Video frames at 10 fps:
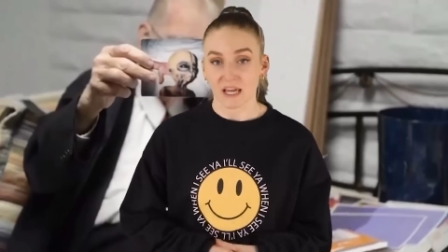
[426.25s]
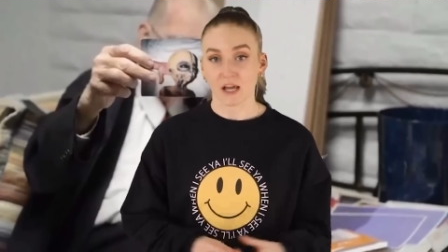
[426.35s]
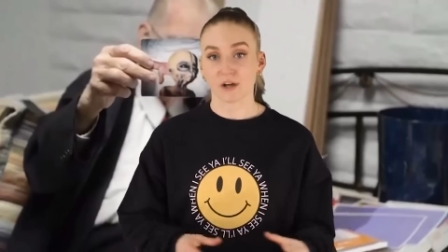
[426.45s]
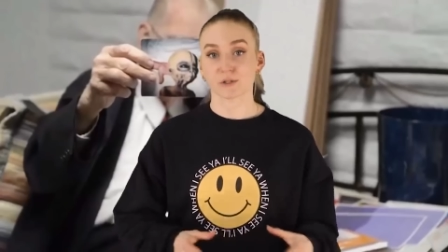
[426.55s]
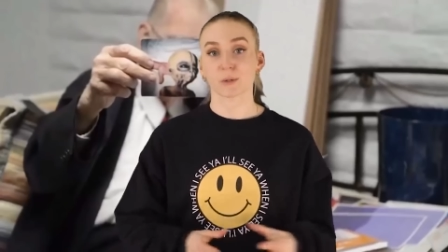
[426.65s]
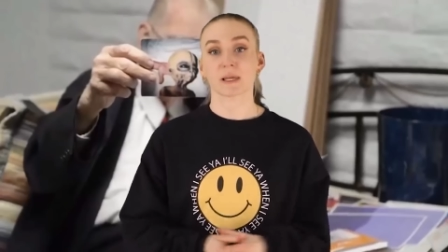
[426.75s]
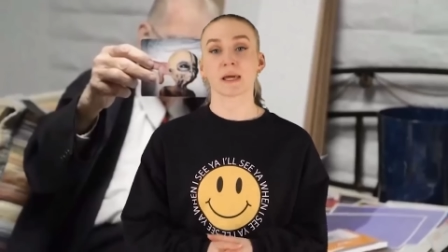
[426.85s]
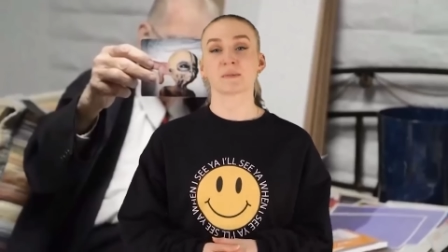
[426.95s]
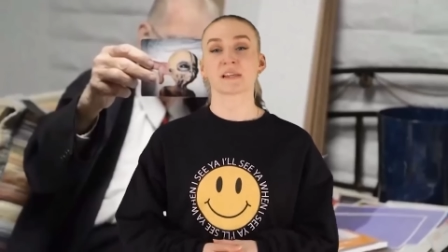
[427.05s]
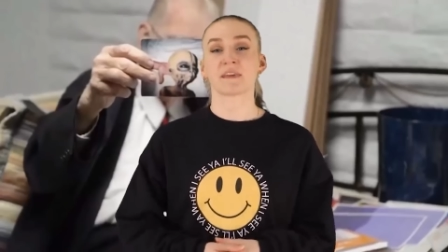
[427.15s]
He also
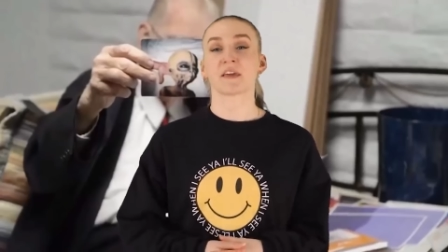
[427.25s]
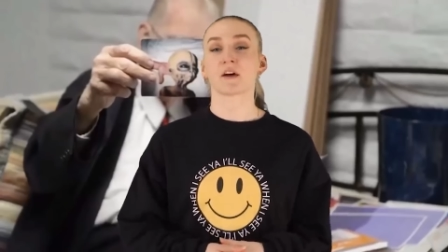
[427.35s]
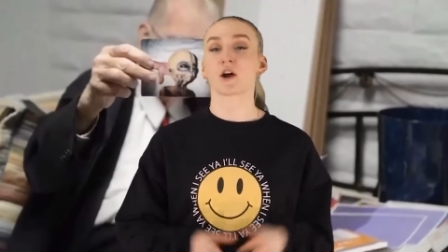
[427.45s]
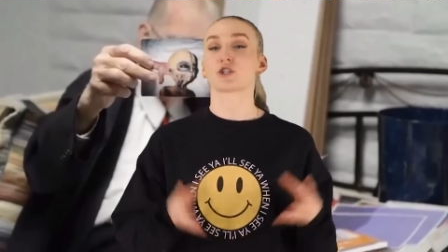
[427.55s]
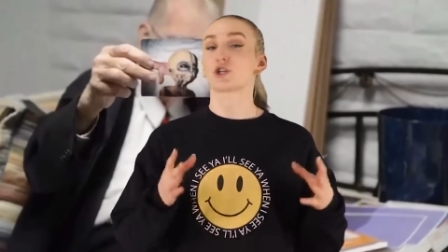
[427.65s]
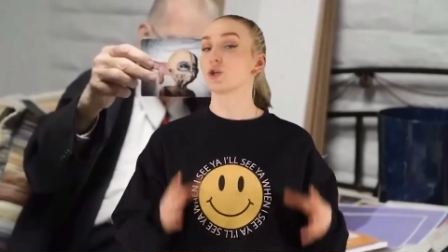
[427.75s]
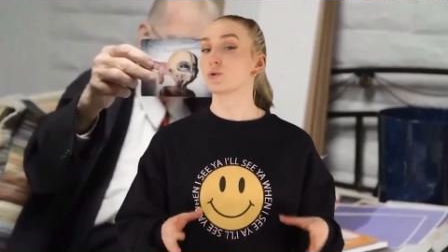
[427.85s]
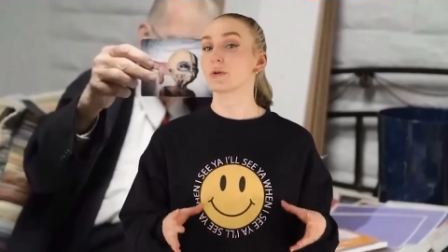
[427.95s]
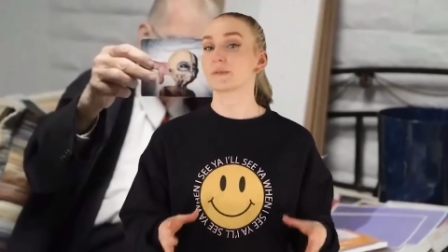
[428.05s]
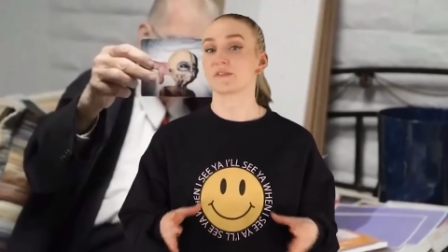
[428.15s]
claims that there are 2
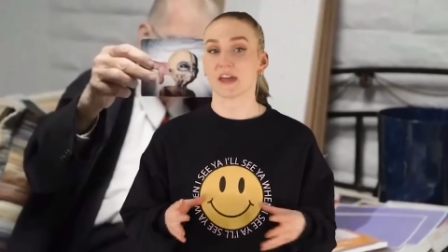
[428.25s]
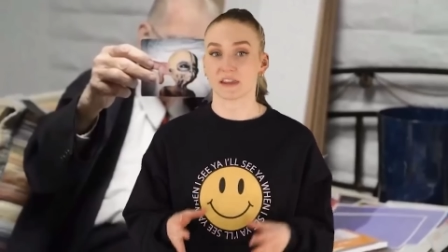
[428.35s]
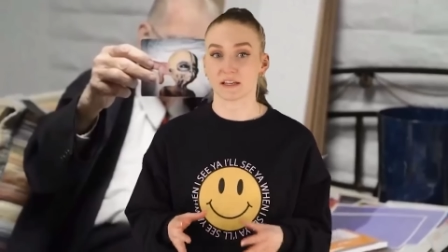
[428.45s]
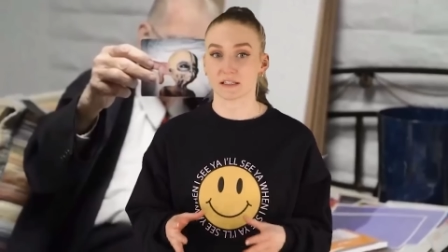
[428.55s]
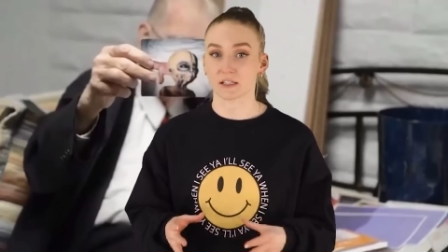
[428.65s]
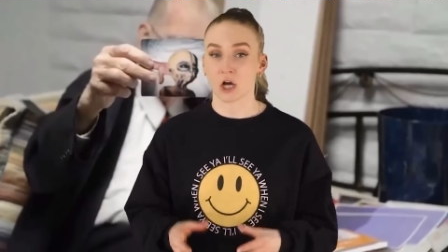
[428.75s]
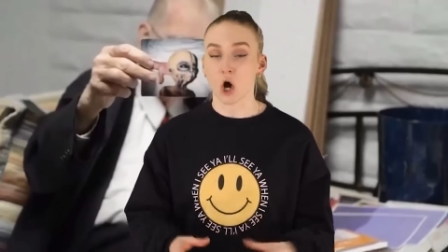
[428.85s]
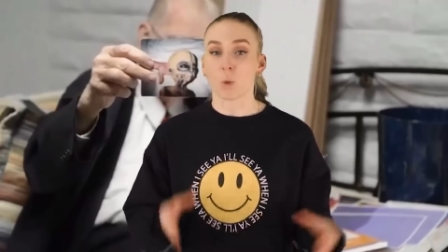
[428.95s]
groups of aliens.